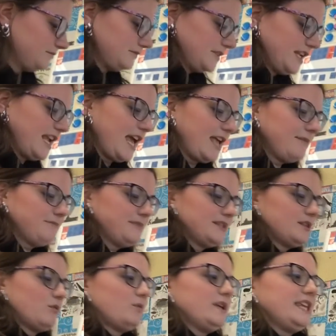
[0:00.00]
Okay,
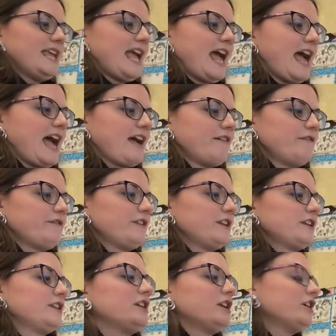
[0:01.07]
so we have
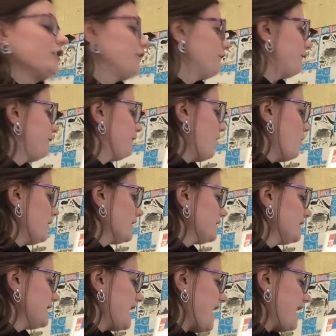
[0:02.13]

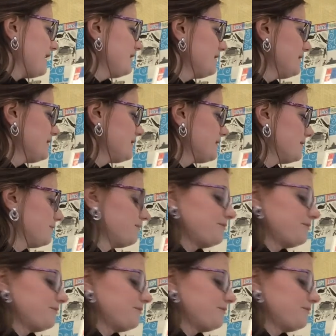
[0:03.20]
four nests.